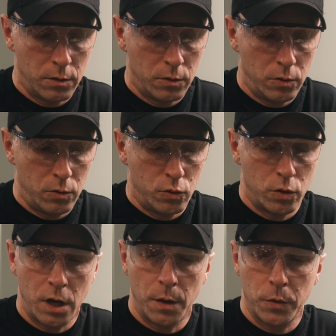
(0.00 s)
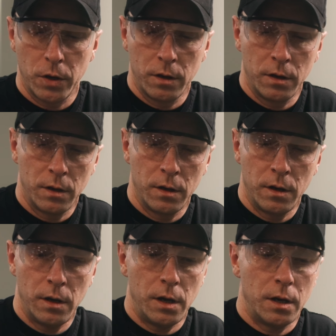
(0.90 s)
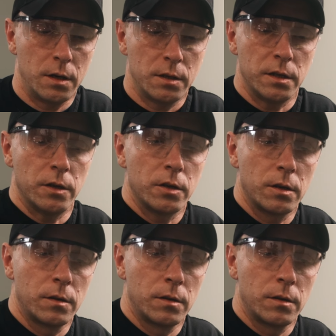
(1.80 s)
2 drop, and that's it.